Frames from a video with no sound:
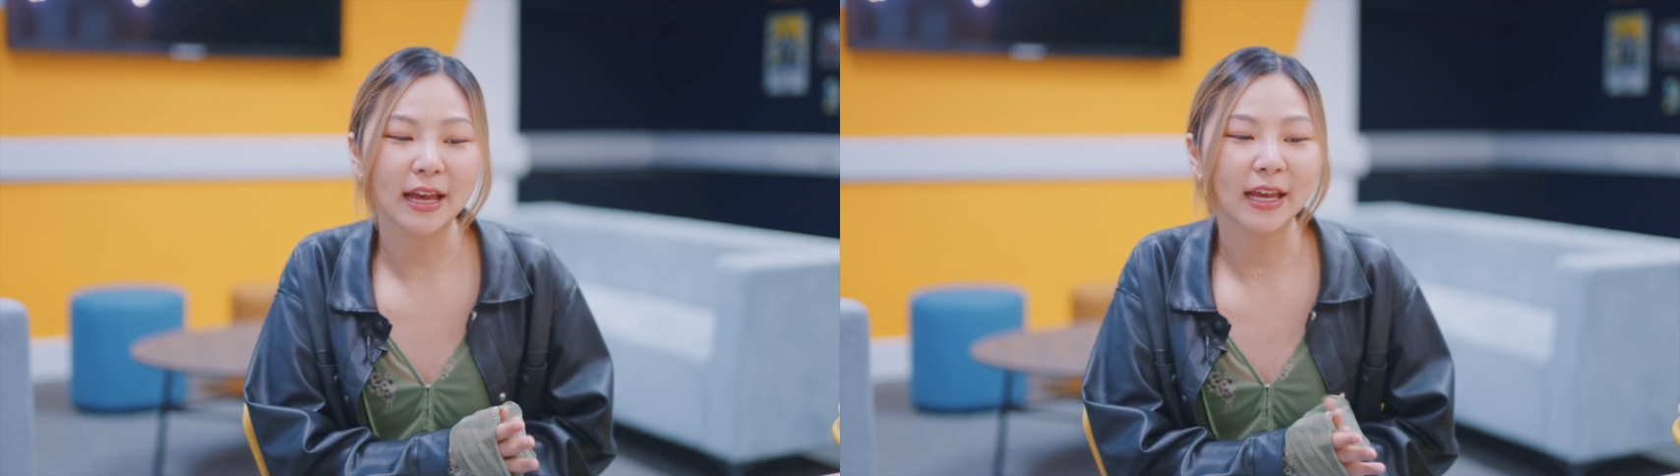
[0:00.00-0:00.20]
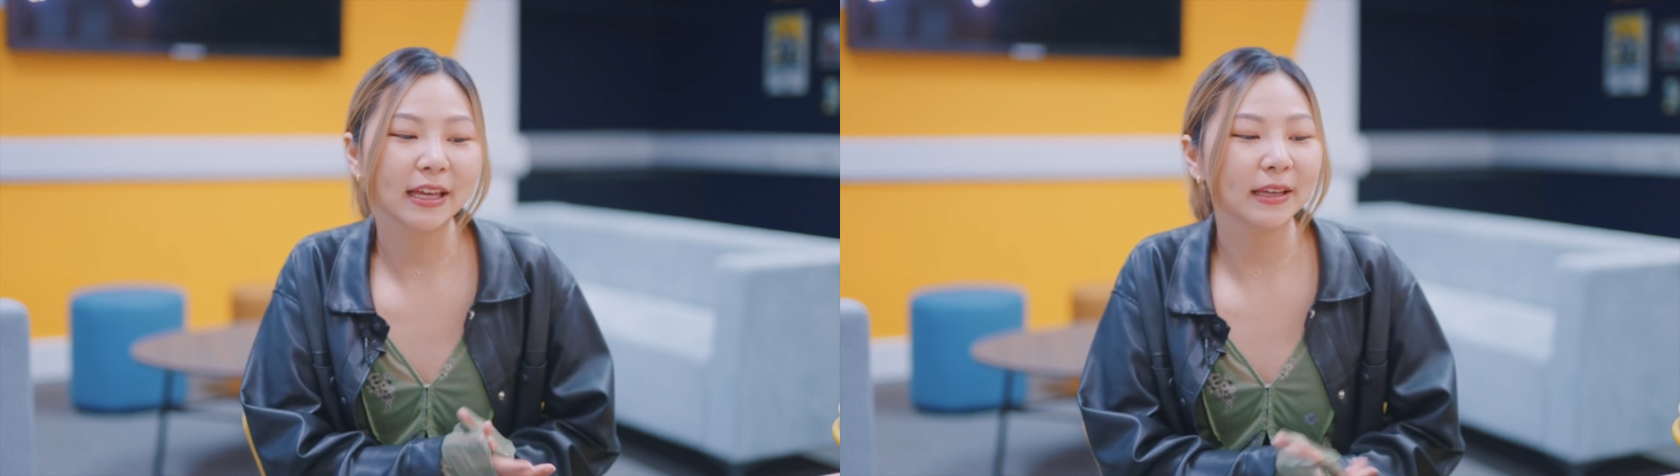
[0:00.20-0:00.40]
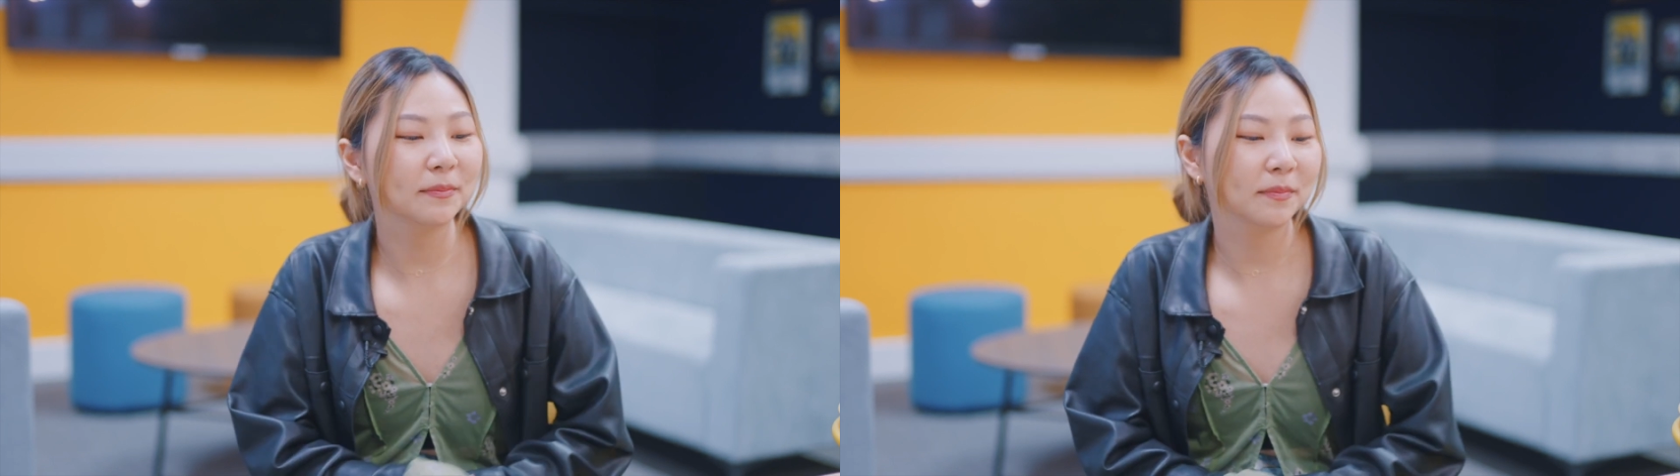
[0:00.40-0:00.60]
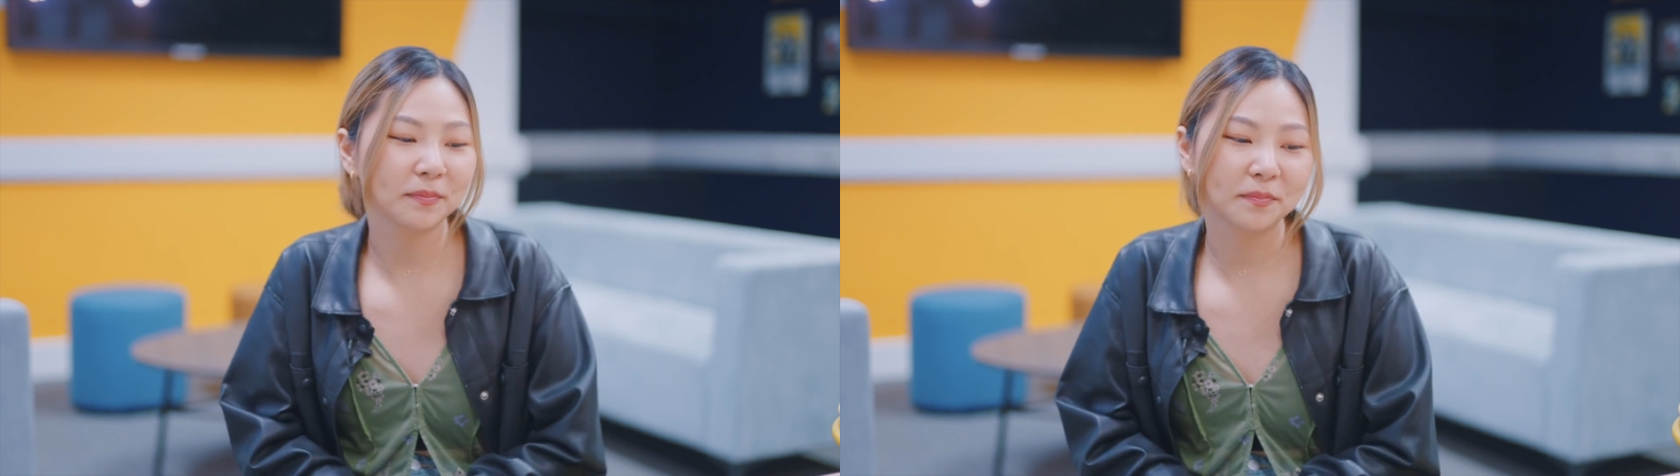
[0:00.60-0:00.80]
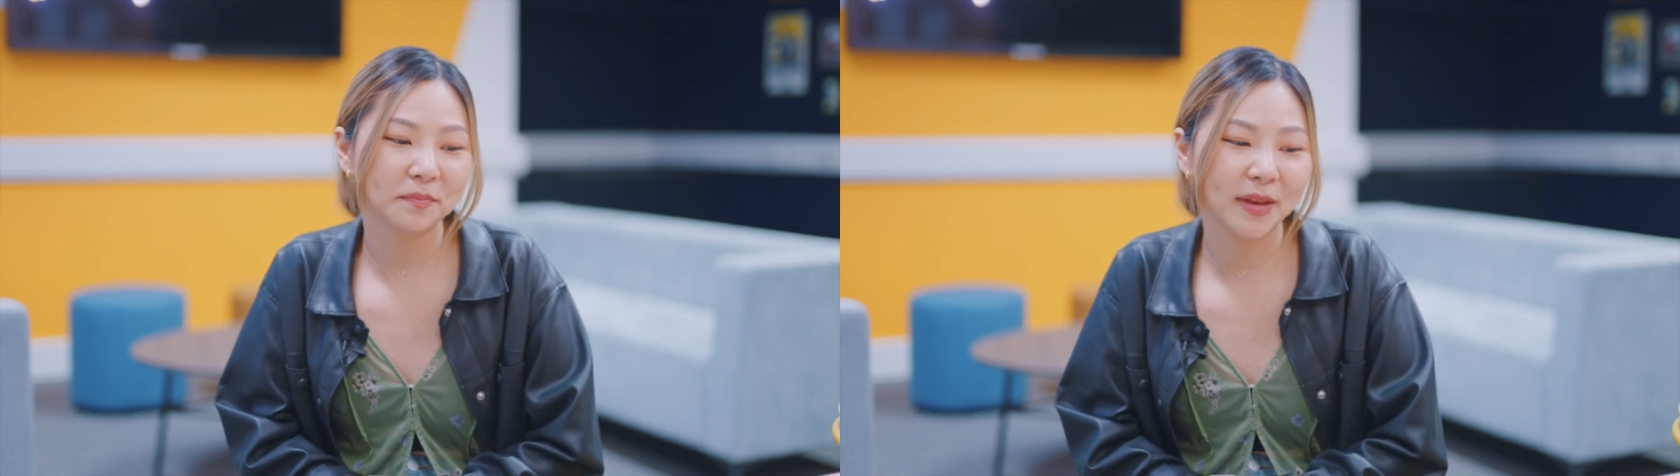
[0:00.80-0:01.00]
I
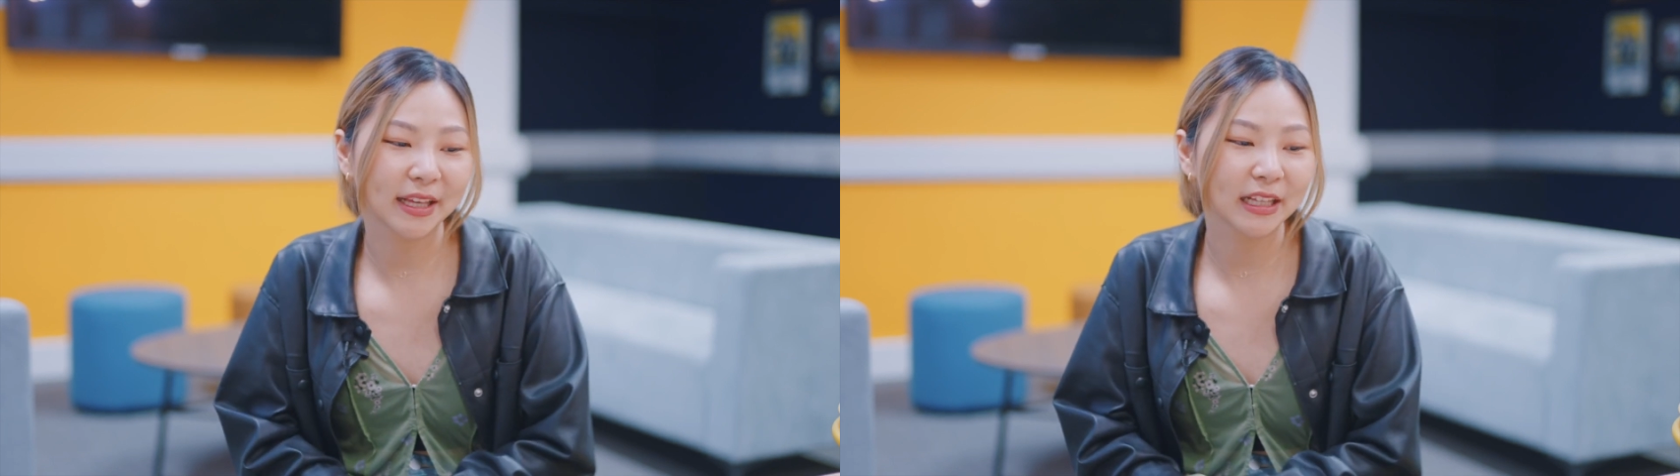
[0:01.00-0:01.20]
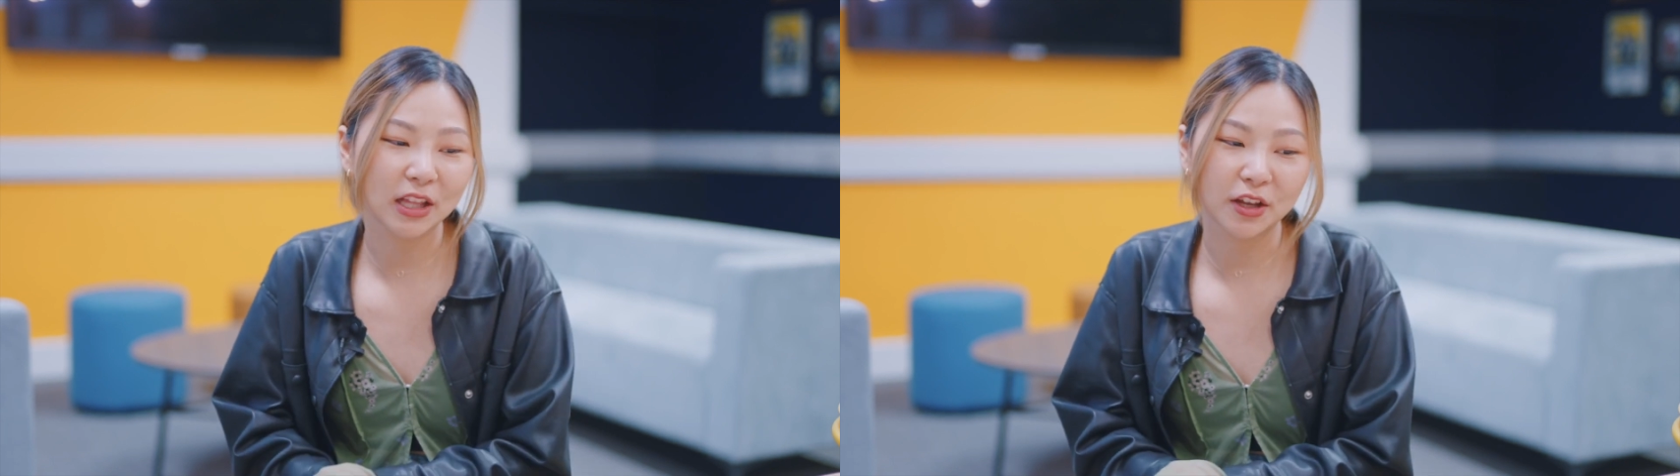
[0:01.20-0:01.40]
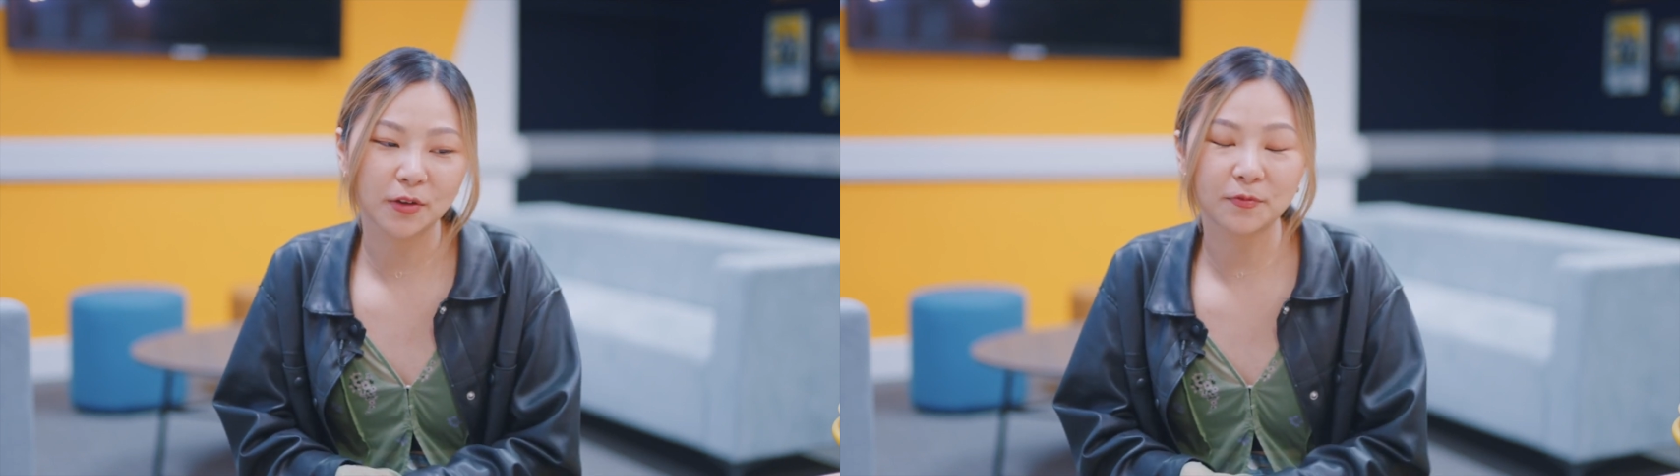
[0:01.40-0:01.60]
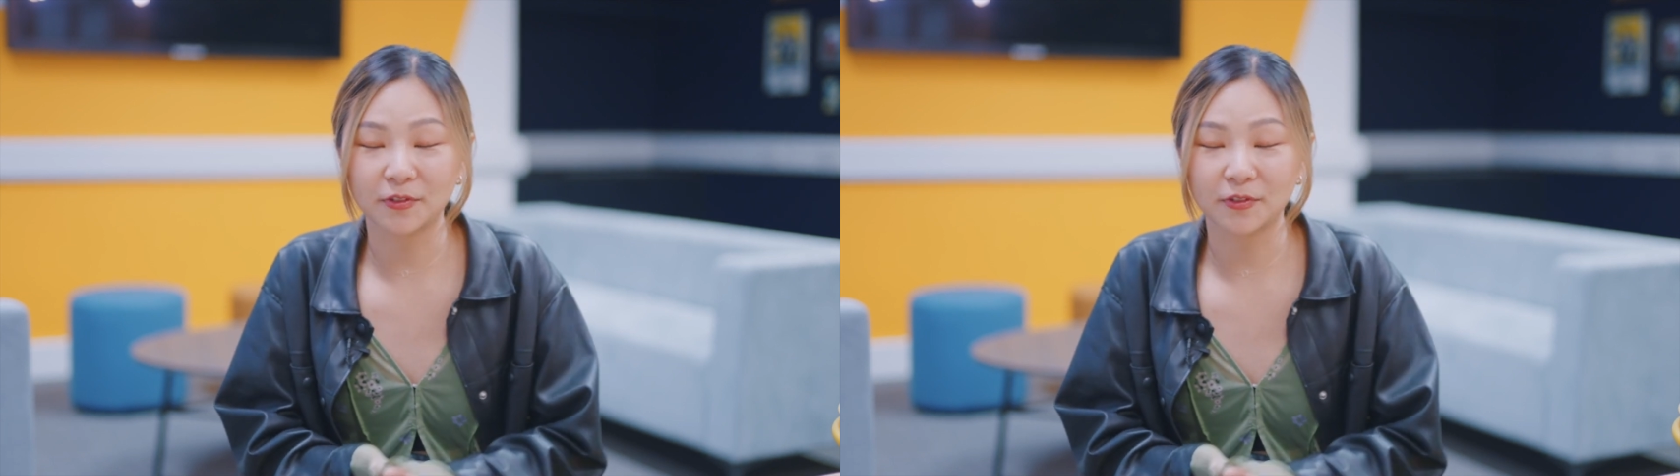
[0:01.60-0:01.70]
make a lot of